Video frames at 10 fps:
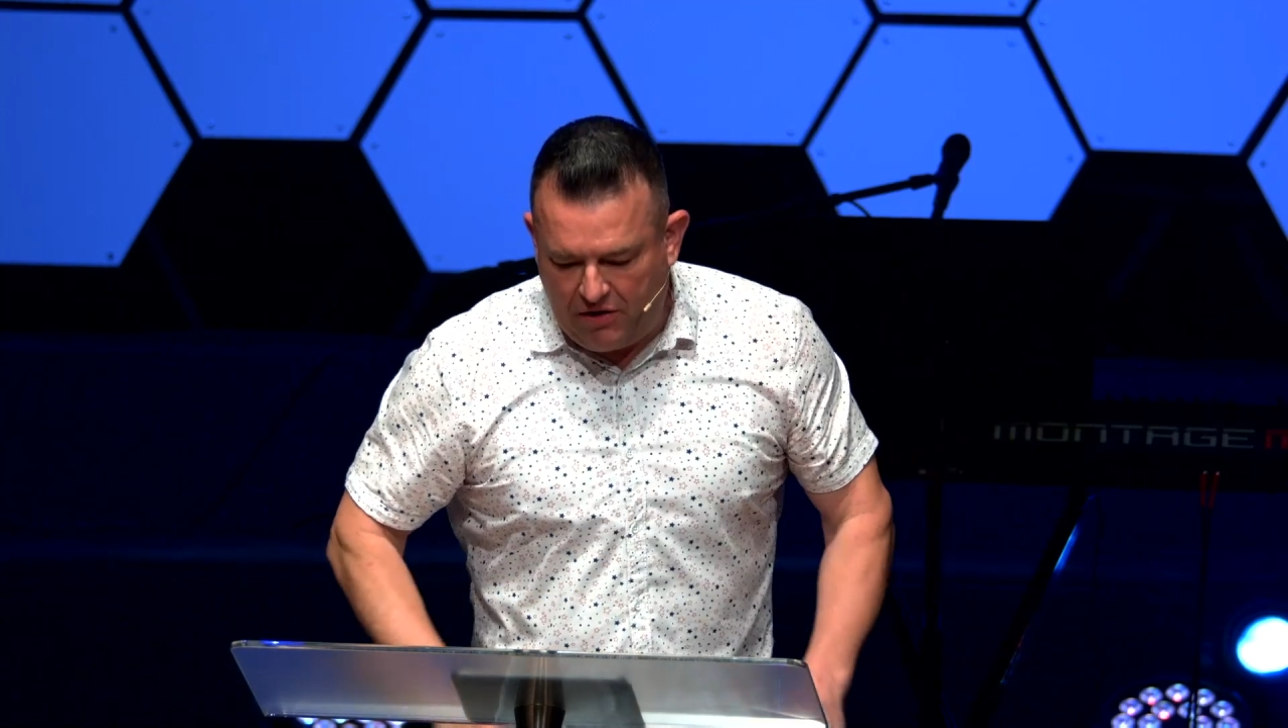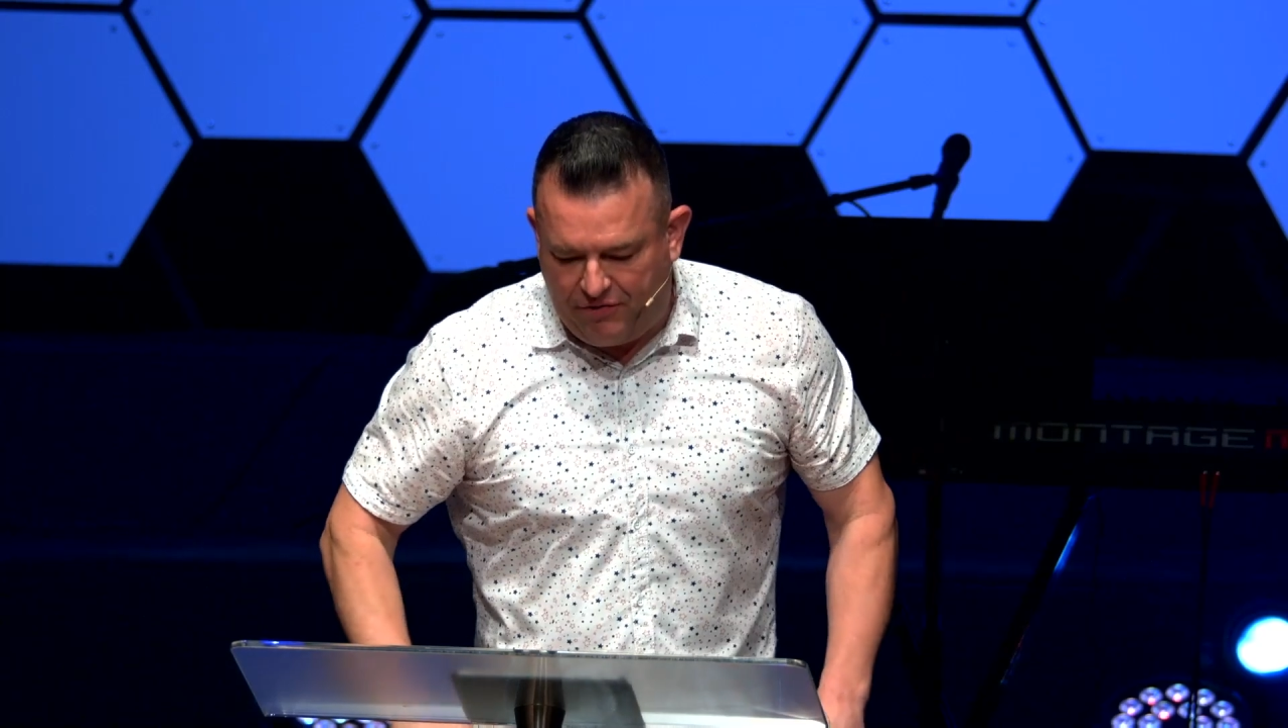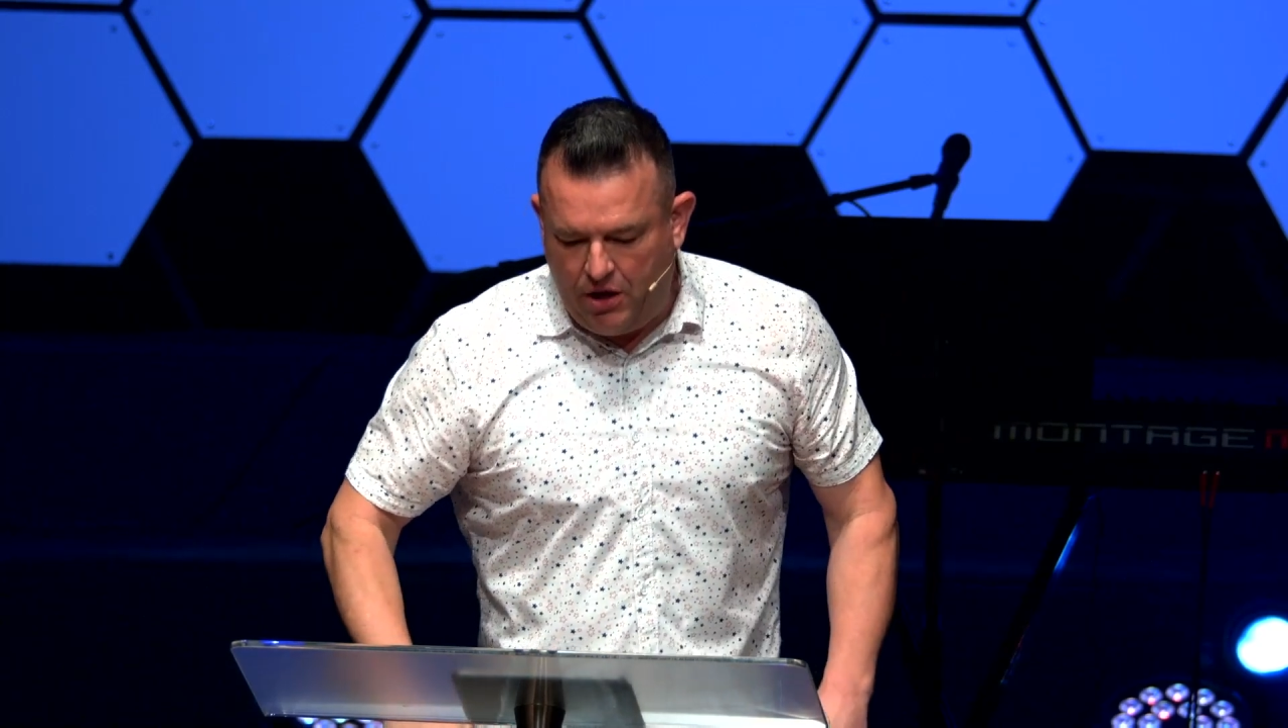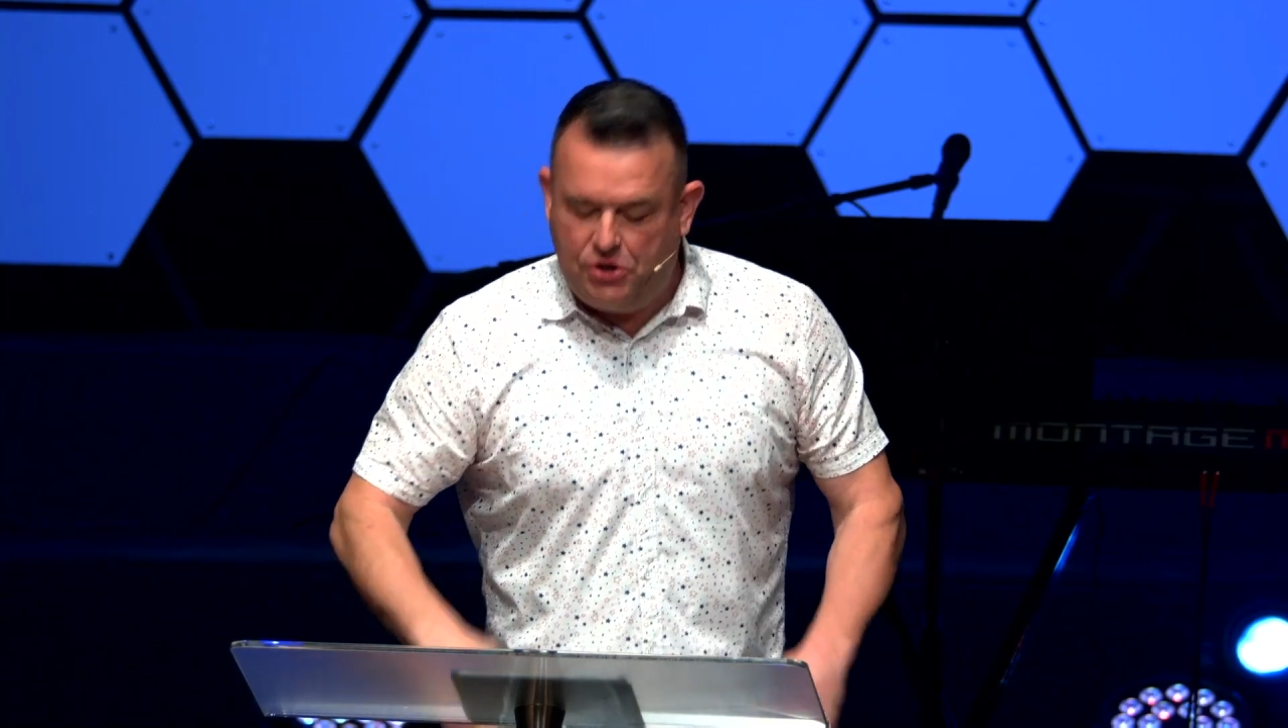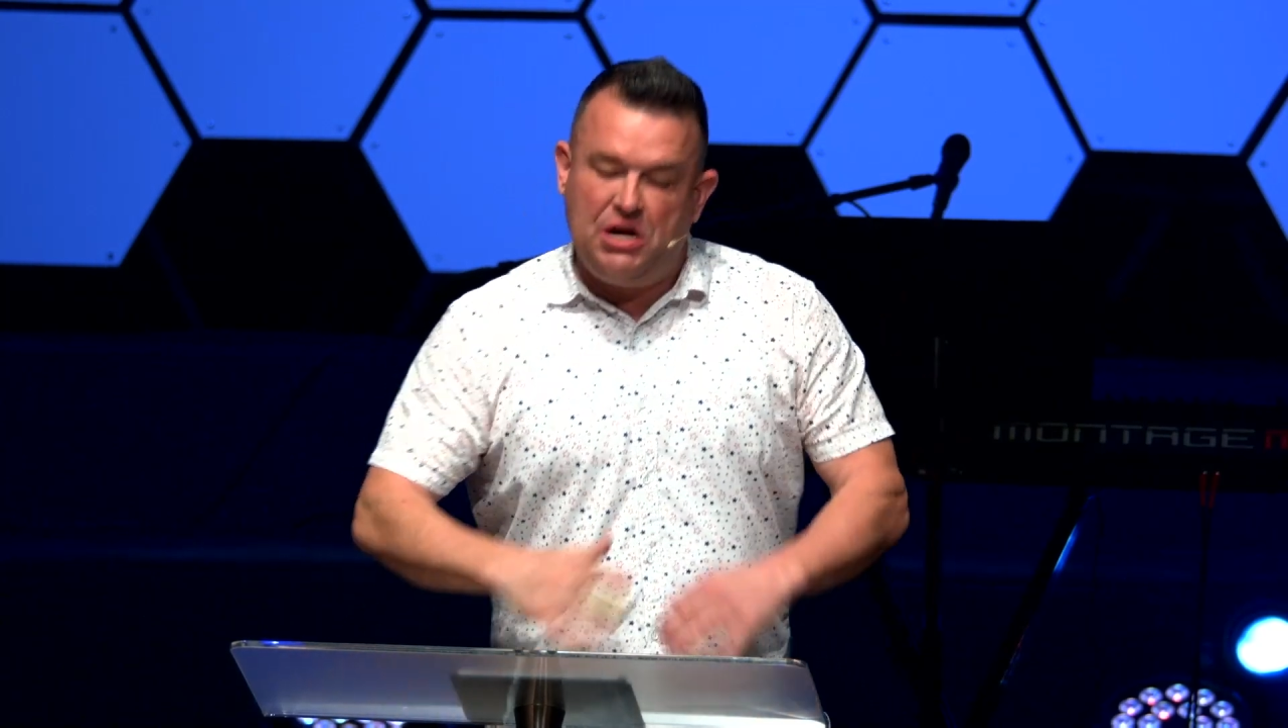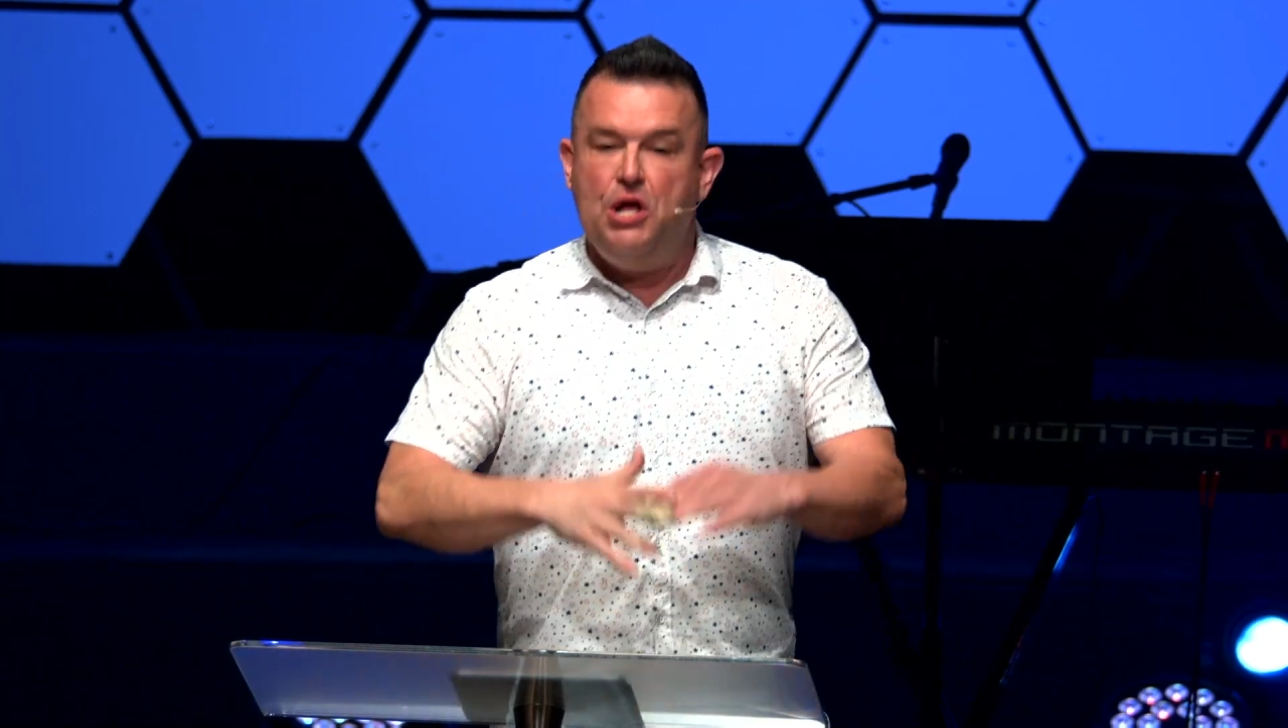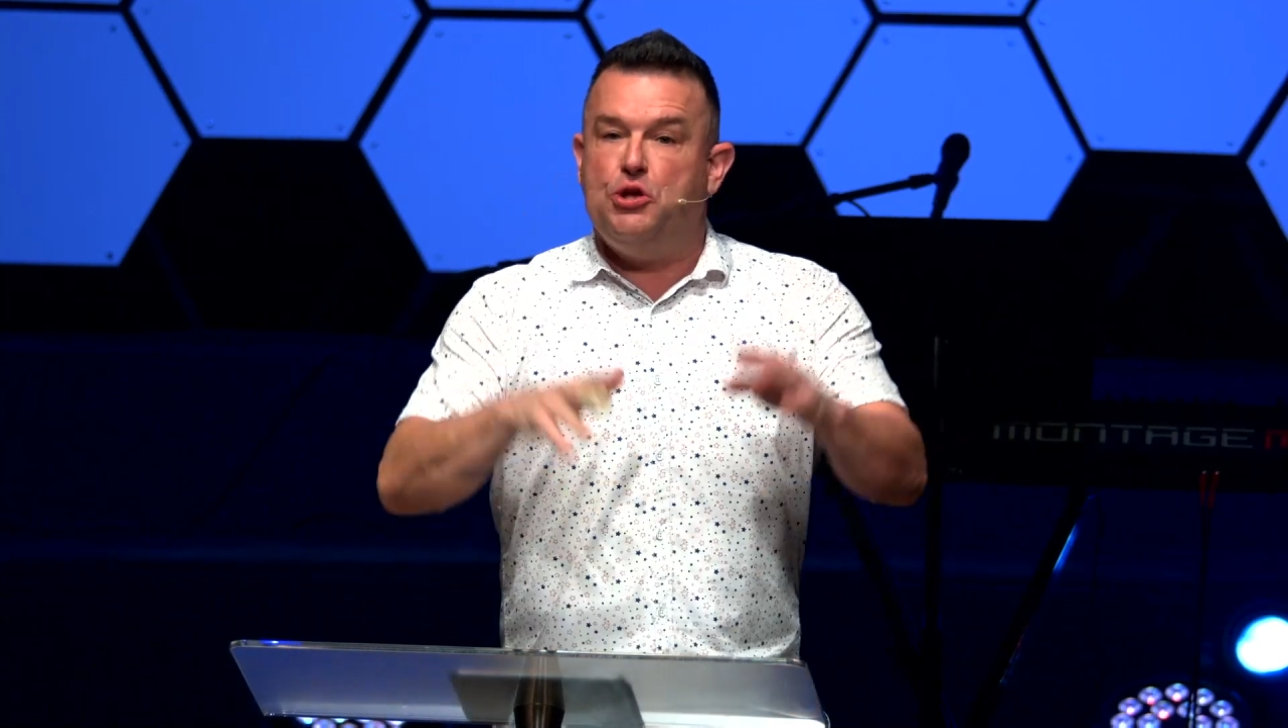confused.